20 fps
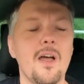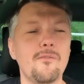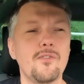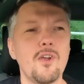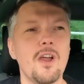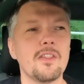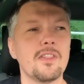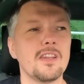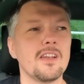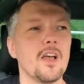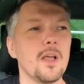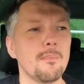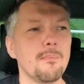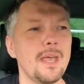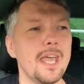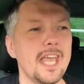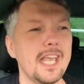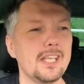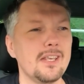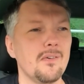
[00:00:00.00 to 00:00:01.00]
if you're anything like
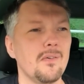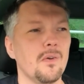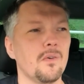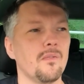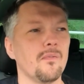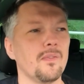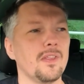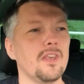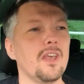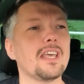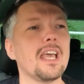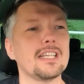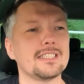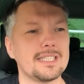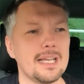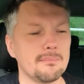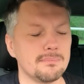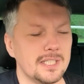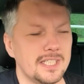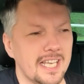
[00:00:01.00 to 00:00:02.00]
me, you get
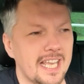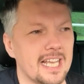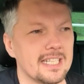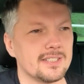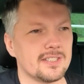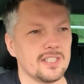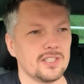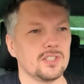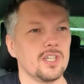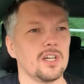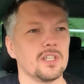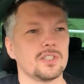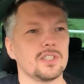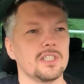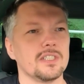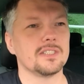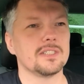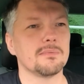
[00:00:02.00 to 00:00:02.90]
tempted, you get to the junction,